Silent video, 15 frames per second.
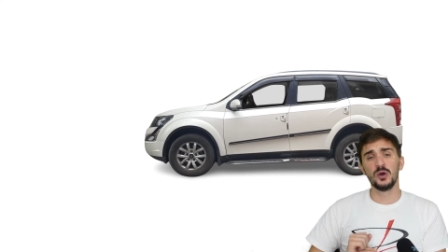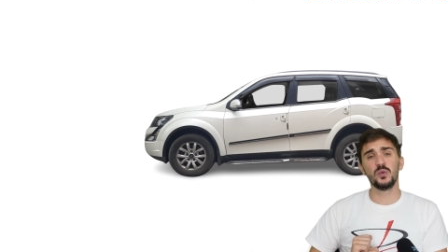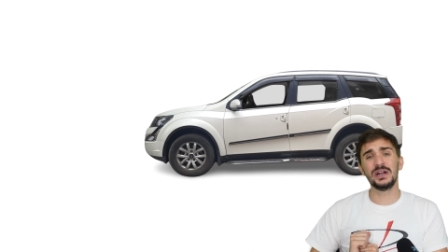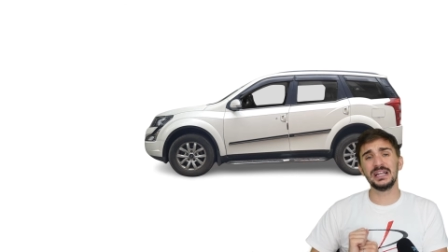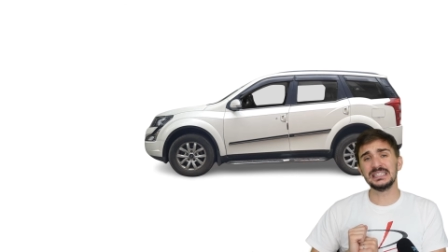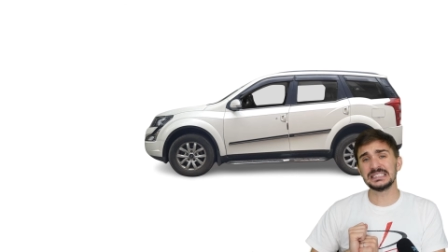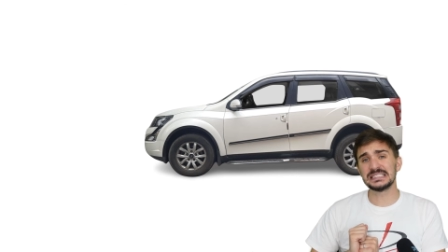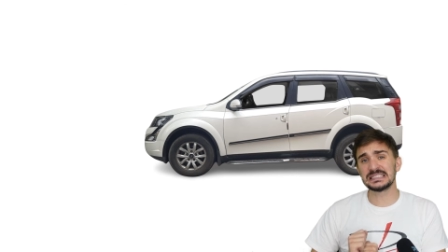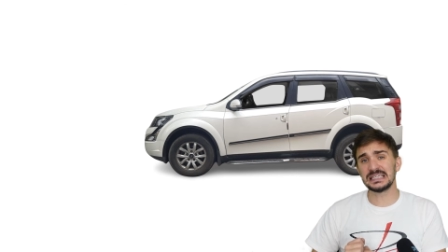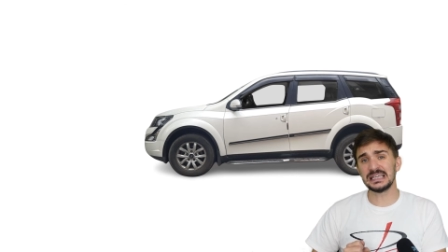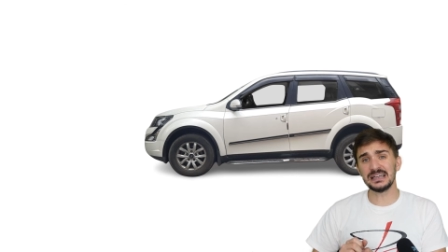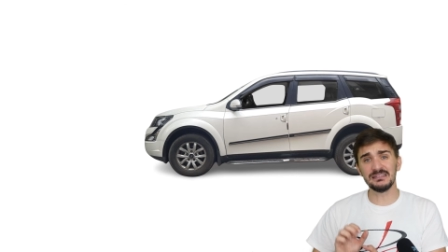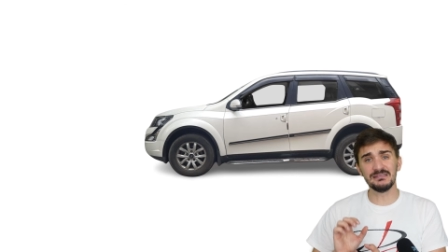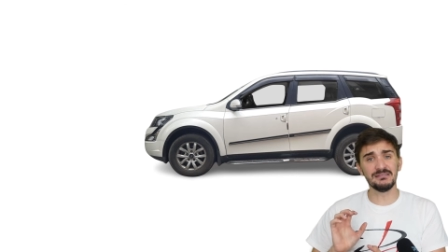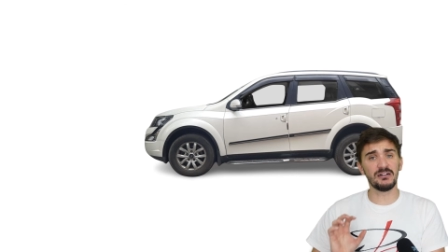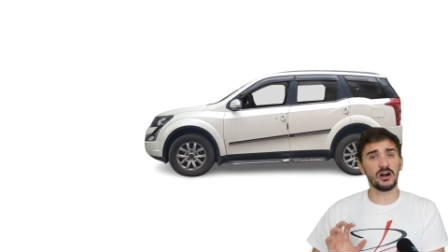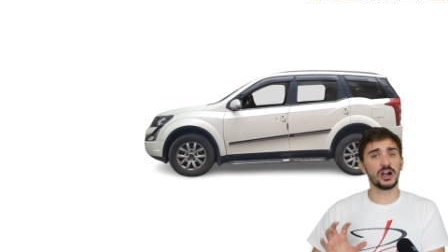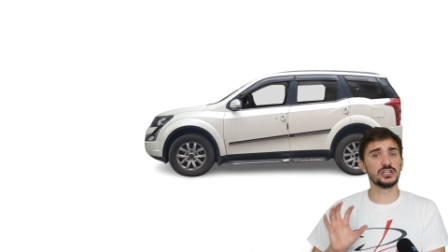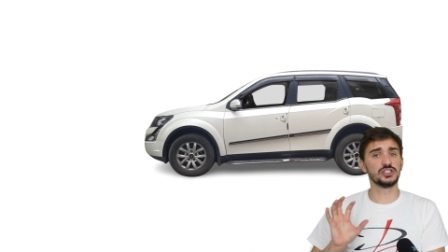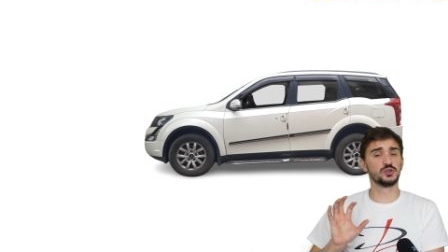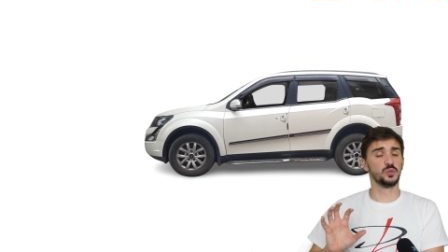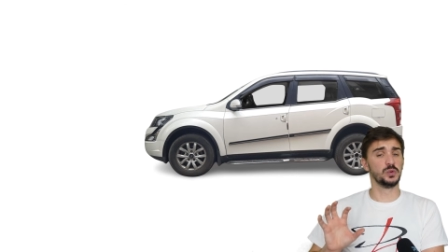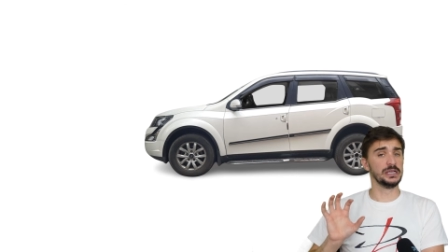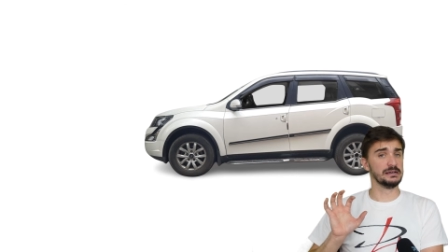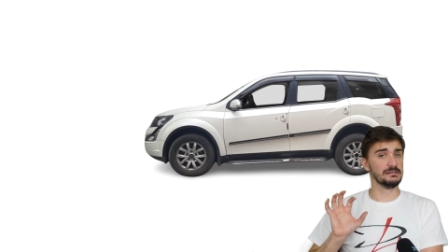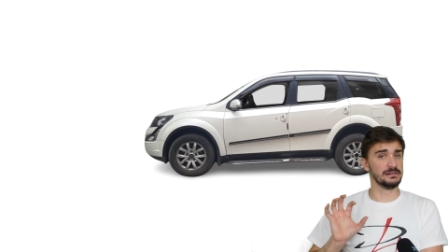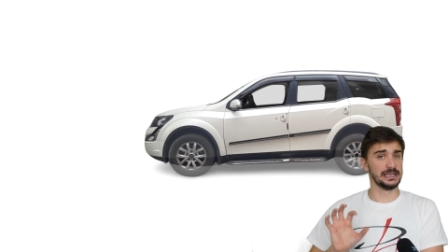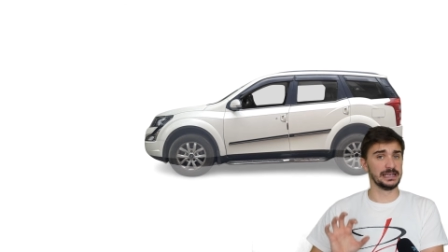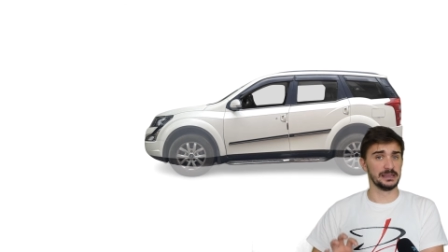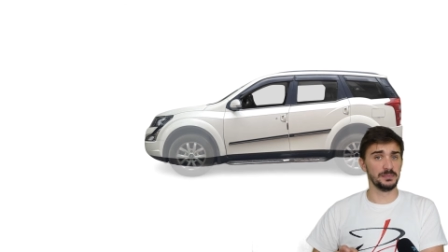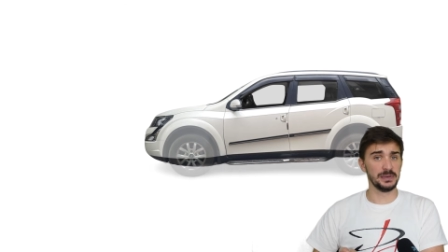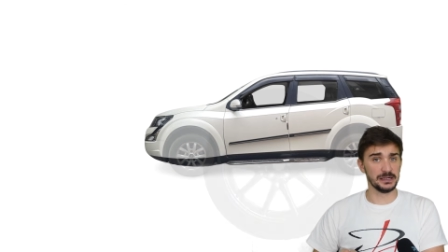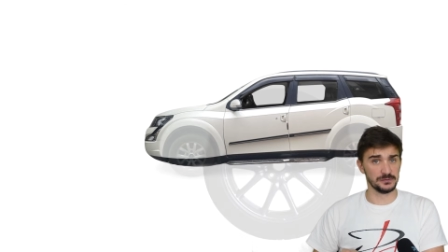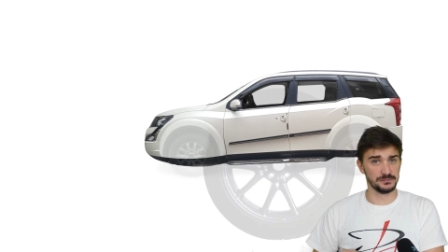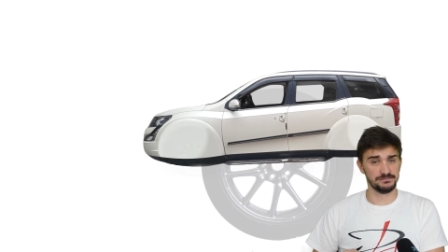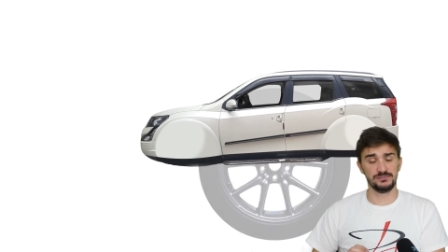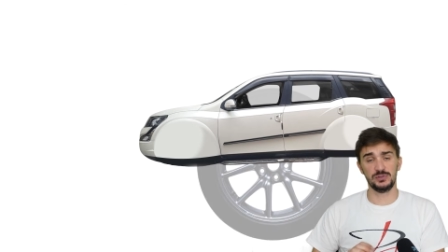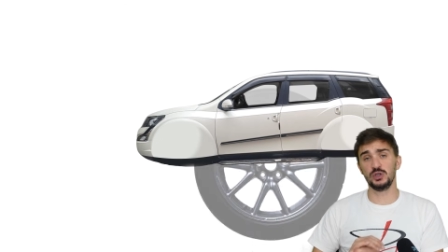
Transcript: with a single large wheel in the middle.